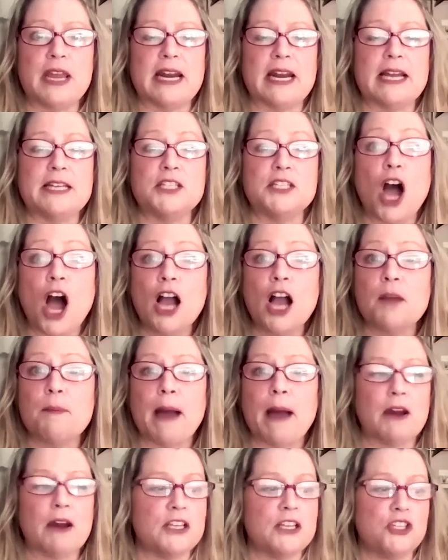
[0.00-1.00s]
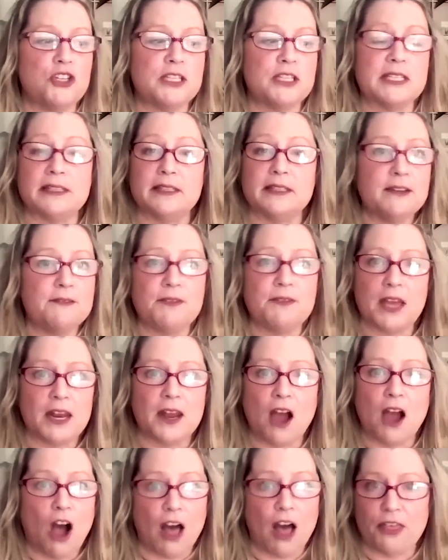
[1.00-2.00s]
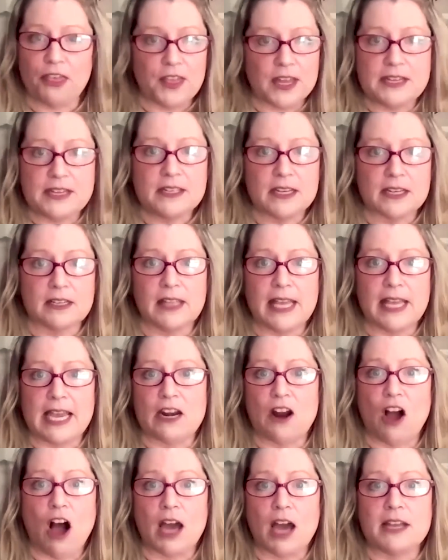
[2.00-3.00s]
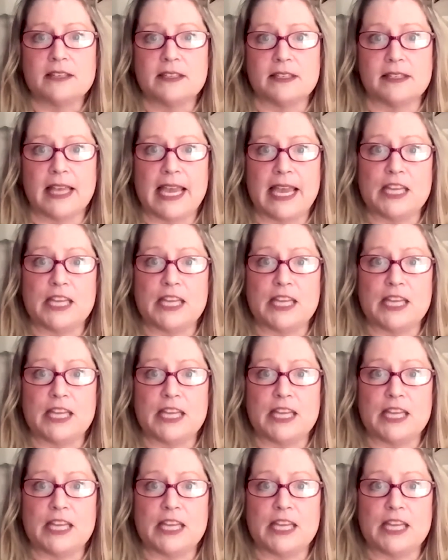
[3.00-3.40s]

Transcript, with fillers: and I talk about is just live authentically and honestly.